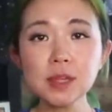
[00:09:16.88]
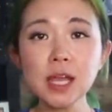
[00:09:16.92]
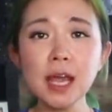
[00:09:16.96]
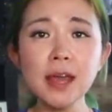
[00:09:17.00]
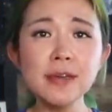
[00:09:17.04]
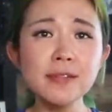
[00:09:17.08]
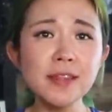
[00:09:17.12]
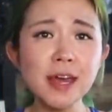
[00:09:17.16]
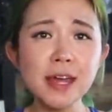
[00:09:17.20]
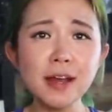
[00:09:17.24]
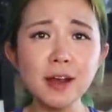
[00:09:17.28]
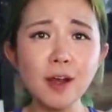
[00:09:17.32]

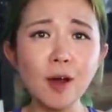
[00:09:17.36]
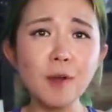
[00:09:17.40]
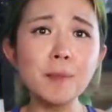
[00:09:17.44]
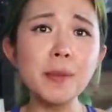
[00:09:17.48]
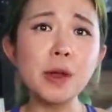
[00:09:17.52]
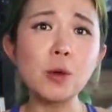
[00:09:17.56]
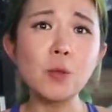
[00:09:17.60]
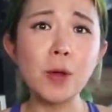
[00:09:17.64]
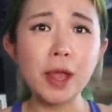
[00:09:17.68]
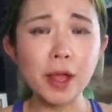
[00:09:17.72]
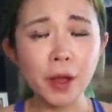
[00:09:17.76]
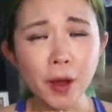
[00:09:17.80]
And then on
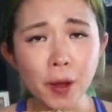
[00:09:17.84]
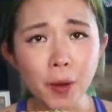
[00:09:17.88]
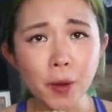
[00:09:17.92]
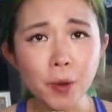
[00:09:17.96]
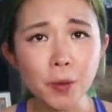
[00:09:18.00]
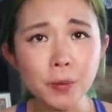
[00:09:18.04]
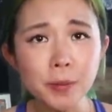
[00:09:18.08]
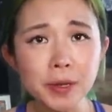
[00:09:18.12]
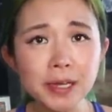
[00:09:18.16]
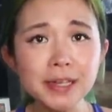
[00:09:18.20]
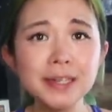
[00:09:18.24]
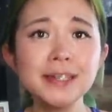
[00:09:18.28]
my way
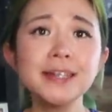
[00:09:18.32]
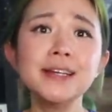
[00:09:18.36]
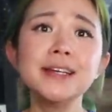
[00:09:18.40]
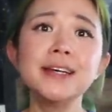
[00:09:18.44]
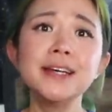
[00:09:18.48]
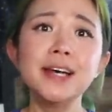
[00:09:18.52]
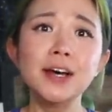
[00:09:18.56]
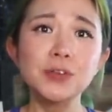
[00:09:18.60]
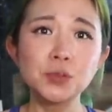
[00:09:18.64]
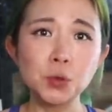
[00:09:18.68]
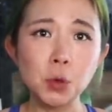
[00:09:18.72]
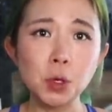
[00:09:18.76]
home,
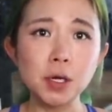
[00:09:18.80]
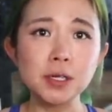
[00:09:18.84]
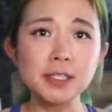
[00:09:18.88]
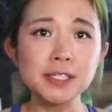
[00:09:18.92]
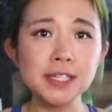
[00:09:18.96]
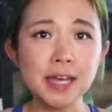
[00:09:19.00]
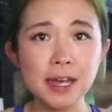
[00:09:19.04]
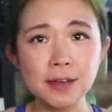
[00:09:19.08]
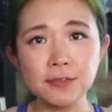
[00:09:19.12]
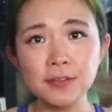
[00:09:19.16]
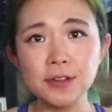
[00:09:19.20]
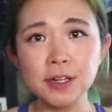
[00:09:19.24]
of
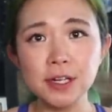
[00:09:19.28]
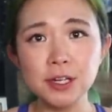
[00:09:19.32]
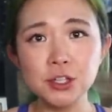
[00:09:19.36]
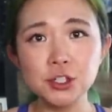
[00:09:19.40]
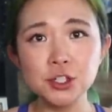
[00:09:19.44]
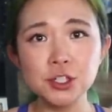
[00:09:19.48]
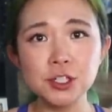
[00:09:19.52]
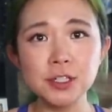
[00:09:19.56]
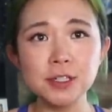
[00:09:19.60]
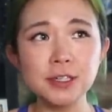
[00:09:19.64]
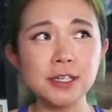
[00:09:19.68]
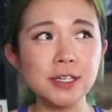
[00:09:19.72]
course, I
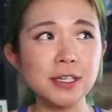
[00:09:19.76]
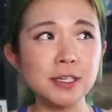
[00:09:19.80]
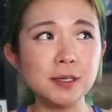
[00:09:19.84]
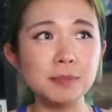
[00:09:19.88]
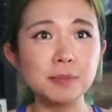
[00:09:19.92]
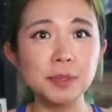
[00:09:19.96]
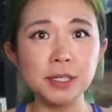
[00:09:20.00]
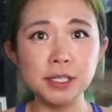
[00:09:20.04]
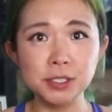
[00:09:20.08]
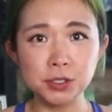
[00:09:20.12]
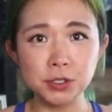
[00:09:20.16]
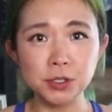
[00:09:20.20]
finished the
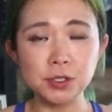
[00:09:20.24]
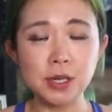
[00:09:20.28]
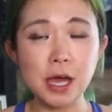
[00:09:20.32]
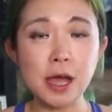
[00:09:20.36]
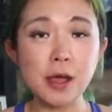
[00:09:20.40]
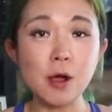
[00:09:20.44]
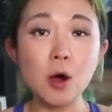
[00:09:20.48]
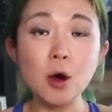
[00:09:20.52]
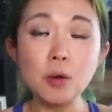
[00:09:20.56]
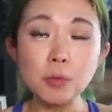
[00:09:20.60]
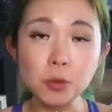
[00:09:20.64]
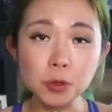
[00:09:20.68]
blizzard.
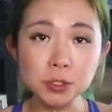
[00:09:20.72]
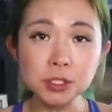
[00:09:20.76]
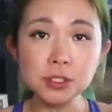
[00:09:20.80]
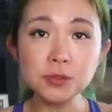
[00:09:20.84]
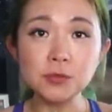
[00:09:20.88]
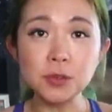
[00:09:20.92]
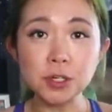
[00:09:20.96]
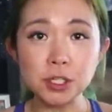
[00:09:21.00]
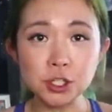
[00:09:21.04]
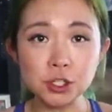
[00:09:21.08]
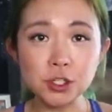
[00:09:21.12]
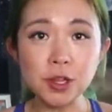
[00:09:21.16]
I almost
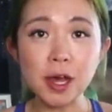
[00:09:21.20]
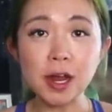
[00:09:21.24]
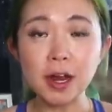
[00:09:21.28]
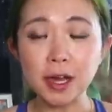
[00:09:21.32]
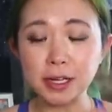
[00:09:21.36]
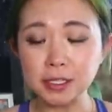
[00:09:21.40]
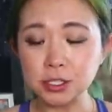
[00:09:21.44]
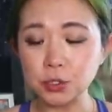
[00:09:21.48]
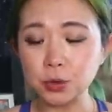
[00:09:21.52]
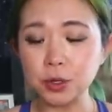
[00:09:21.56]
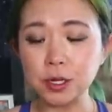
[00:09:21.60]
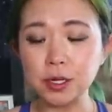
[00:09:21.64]
finished that
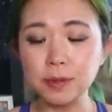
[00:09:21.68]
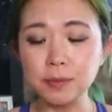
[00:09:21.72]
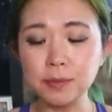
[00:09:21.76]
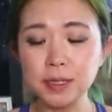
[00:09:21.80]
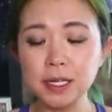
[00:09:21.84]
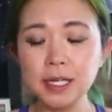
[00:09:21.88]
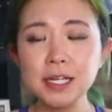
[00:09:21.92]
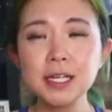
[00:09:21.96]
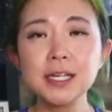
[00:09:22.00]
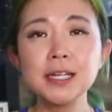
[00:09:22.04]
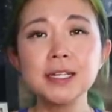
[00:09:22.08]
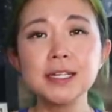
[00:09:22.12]
ice
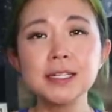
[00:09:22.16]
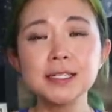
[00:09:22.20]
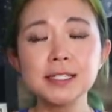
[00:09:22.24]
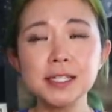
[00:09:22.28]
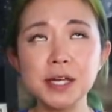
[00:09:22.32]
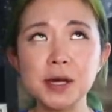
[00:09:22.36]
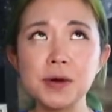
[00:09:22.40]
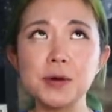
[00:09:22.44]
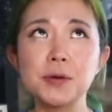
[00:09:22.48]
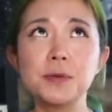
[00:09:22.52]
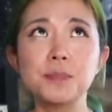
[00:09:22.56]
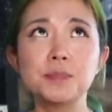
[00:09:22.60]
cream.
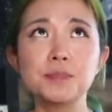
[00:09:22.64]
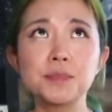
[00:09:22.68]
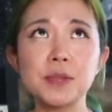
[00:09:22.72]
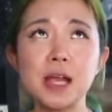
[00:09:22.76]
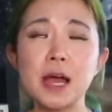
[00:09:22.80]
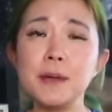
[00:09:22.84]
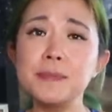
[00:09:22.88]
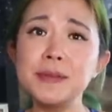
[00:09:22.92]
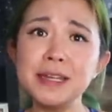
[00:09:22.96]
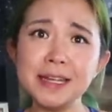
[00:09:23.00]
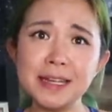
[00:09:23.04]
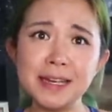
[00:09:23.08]
So
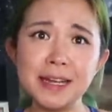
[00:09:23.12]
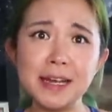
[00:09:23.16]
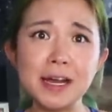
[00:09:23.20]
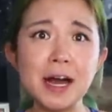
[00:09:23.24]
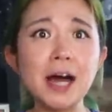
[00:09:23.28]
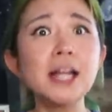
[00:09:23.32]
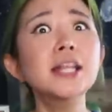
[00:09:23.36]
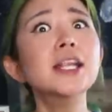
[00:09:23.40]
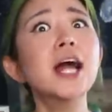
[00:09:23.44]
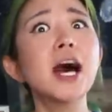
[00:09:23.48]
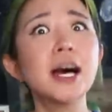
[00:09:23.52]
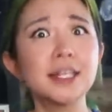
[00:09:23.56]
I've been eating
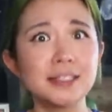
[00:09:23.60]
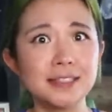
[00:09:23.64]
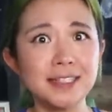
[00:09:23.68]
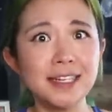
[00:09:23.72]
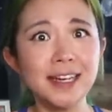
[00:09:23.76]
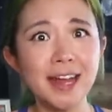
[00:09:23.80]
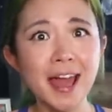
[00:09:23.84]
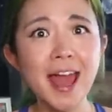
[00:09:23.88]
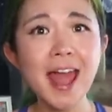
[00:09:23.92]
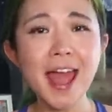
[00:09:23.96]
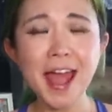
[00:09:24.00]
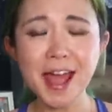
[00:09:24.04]
a lot
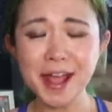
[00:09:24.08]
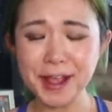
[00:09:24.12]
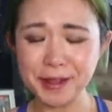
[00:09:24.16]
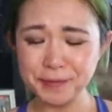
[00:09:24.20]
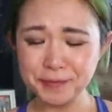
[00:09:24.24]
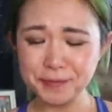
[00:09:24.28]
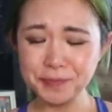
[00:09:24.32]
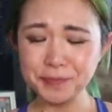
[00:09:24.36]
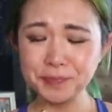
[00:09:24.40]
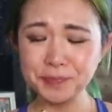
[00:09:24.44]
today.